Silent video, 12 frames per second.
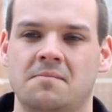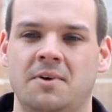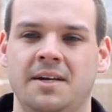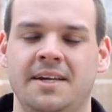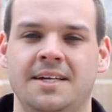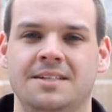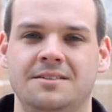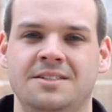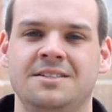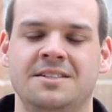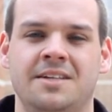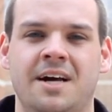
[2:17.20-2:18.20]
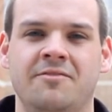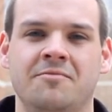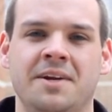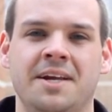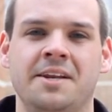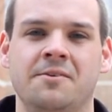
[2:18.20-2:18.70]
but yet Jesus died for
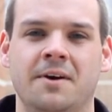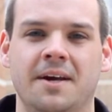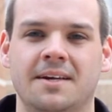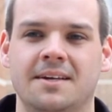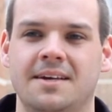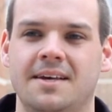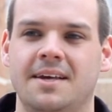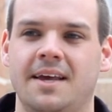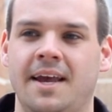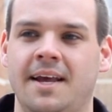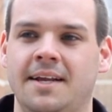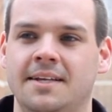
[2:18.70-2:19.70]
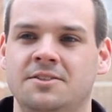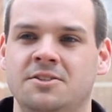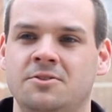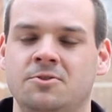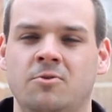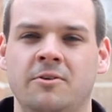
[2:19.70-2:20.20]
me anyway. And it's
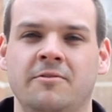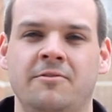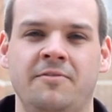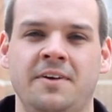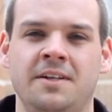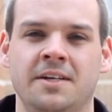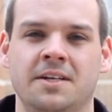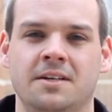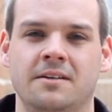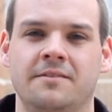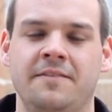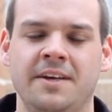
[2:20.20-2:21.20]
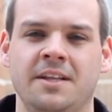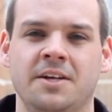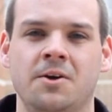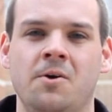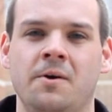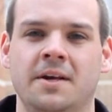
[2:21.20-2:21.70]
just a joyful feeling
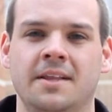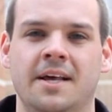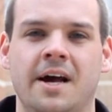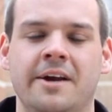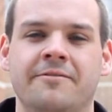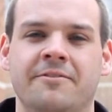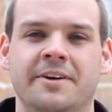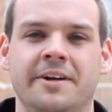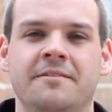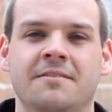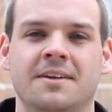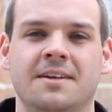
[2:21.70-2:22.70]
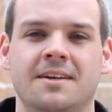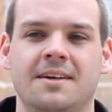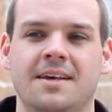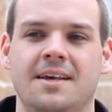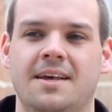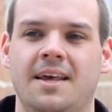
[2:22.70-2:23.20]
knowing that I am forgiven,
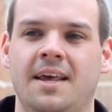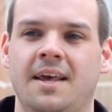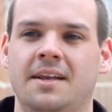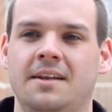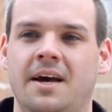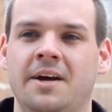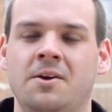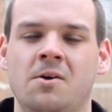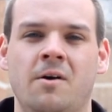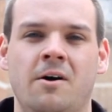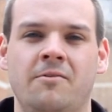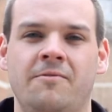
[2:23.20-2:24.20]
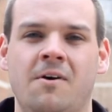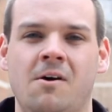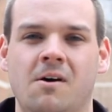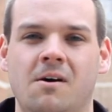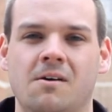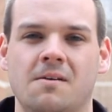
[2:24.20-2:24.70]
and I know I'll
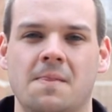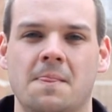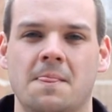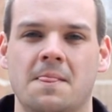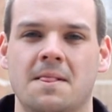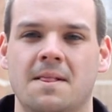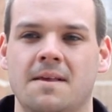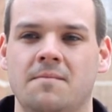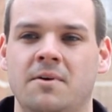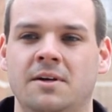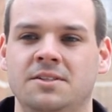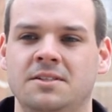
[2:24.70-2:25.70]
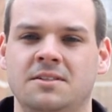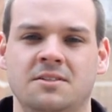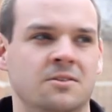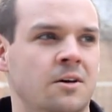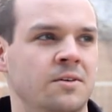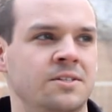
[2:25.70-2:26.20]
fall, but Jesus
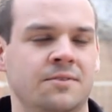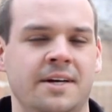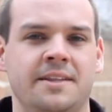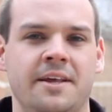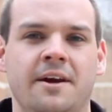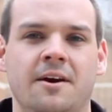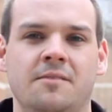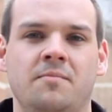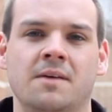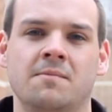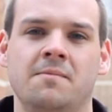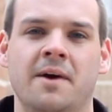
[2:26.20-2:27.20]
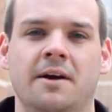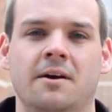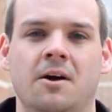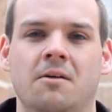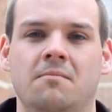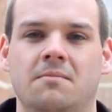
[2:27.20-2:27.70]
is always right there to pick me back
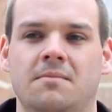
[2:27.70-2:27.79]
up.